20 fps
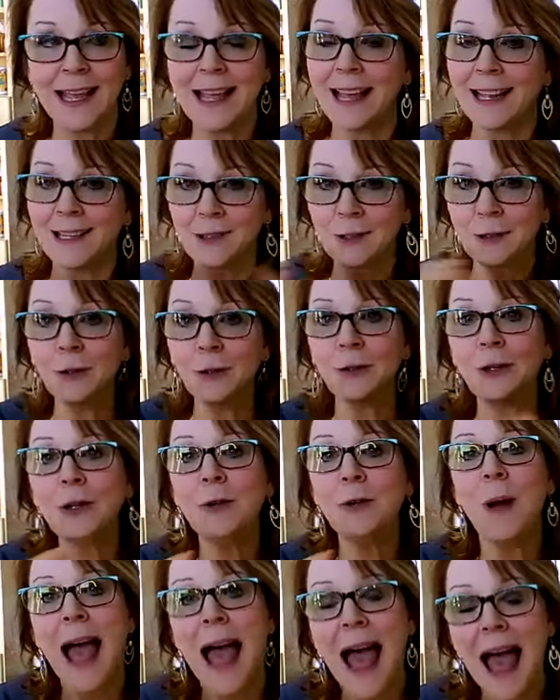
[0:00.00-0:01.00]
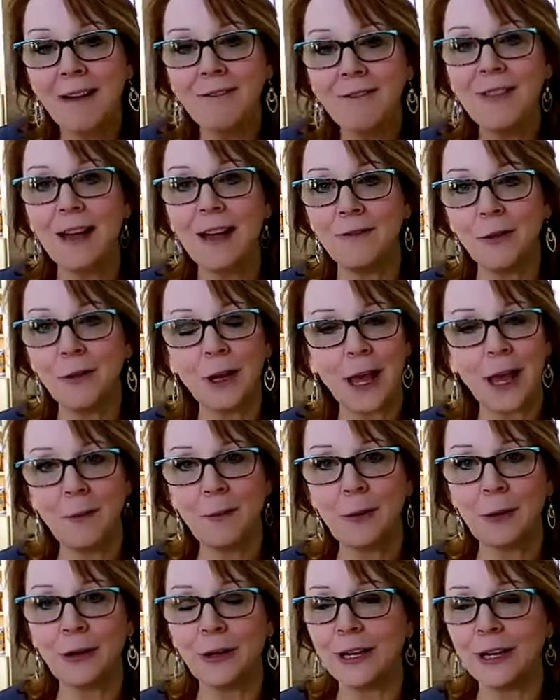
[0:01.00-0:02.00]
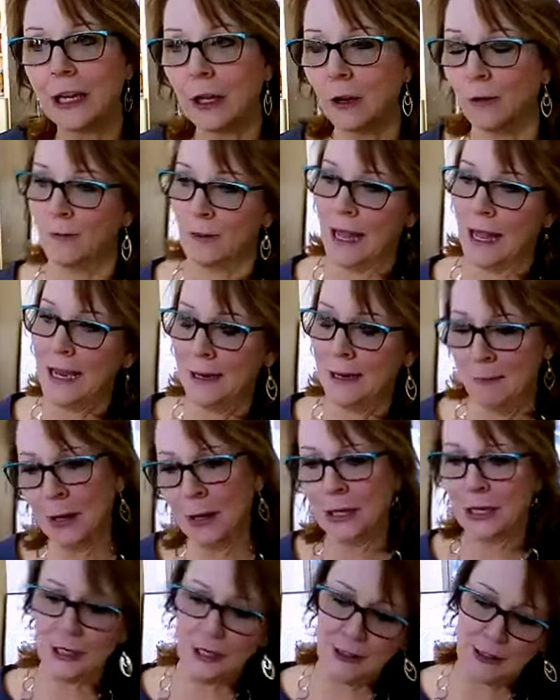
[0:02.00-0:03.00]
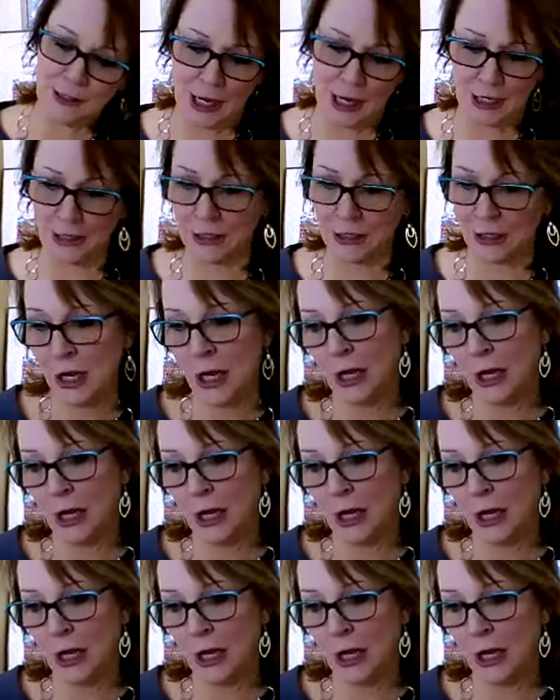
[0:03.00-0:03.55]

Until you have that vocabulary, you know, flying monkeys and